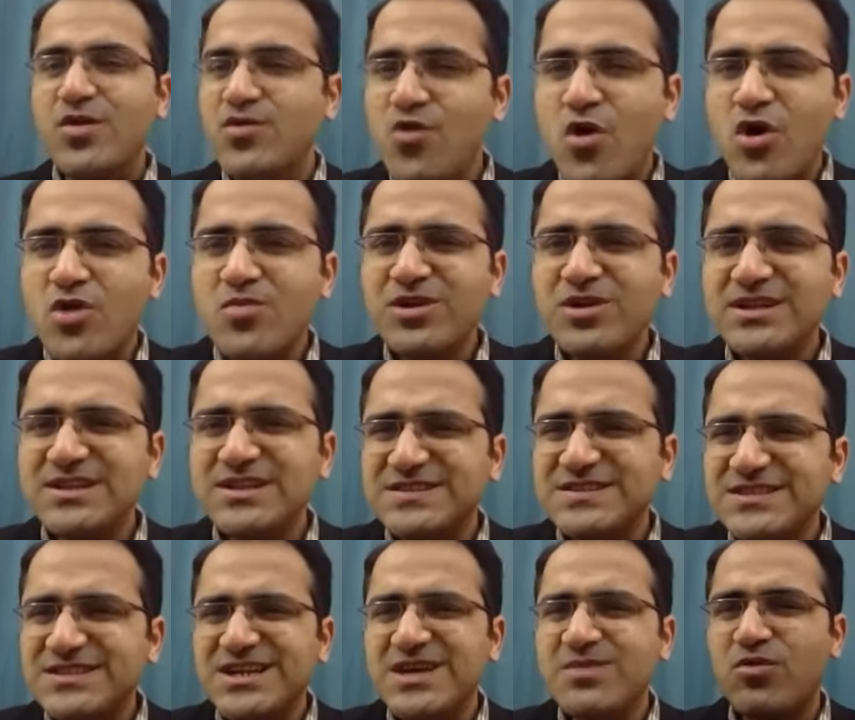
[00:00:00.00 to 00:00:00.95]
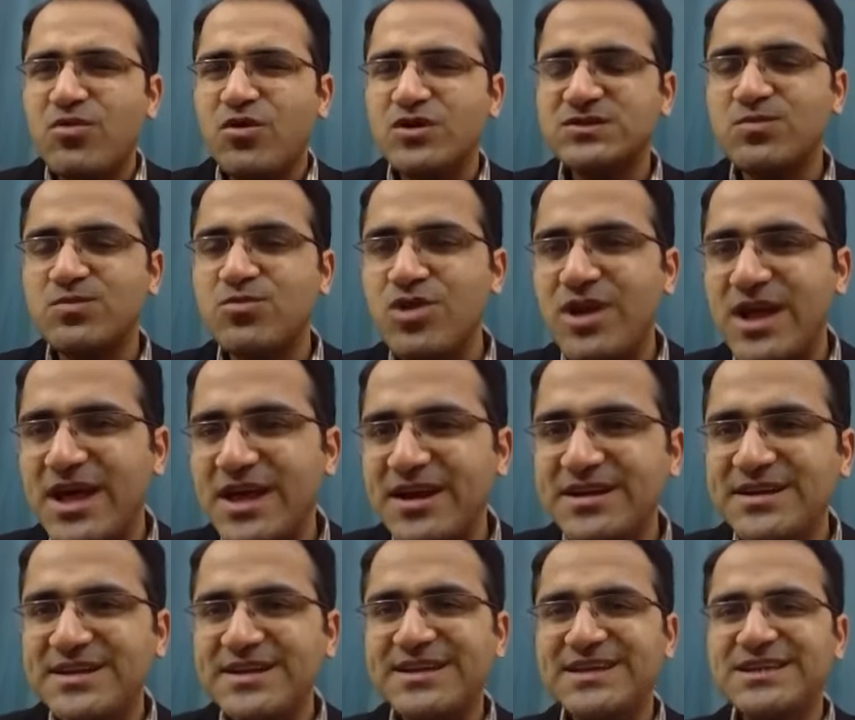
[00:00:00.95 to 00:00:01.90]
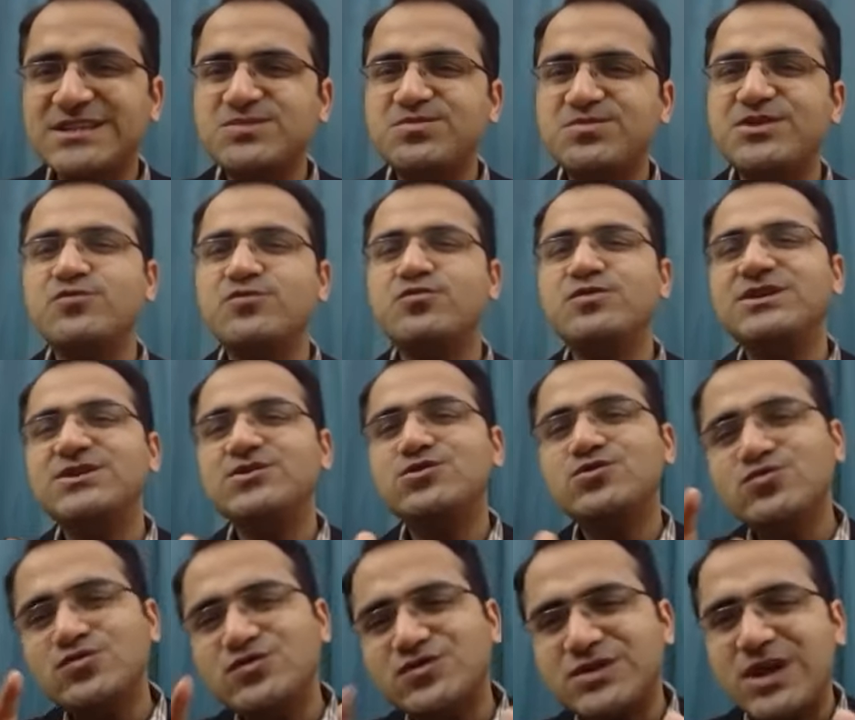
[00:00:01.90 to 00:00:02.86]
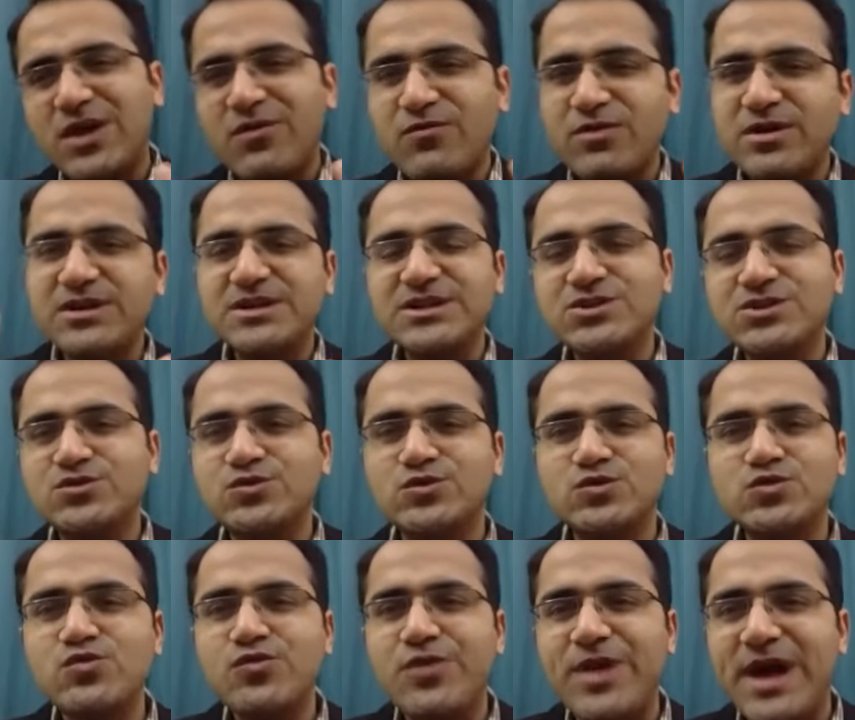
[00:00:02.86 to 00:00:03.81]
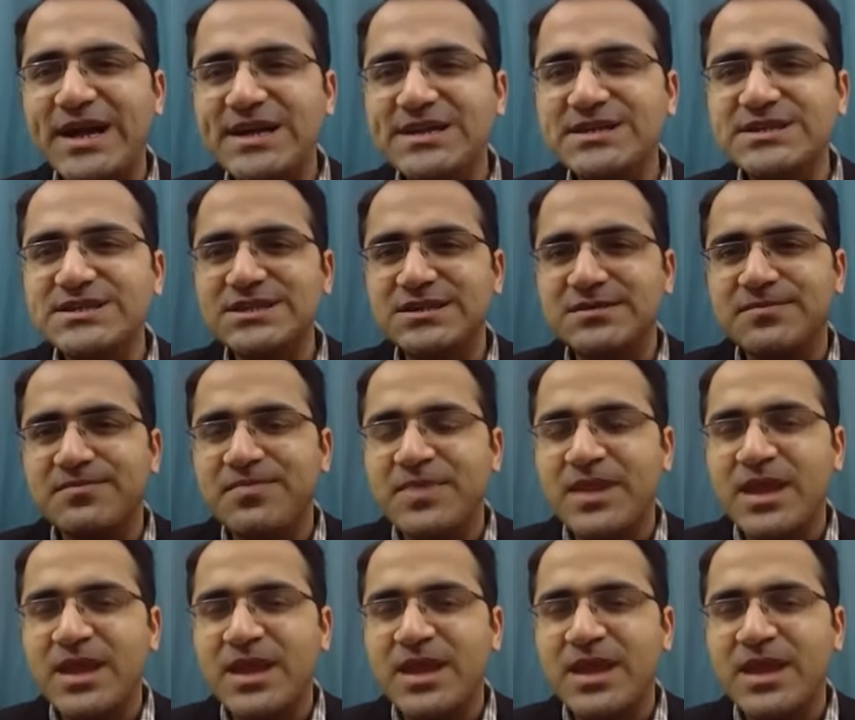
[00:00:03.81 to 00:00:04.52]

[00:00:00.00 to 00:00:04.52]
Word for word: Normally the serum osmolarity is between 270 to 290.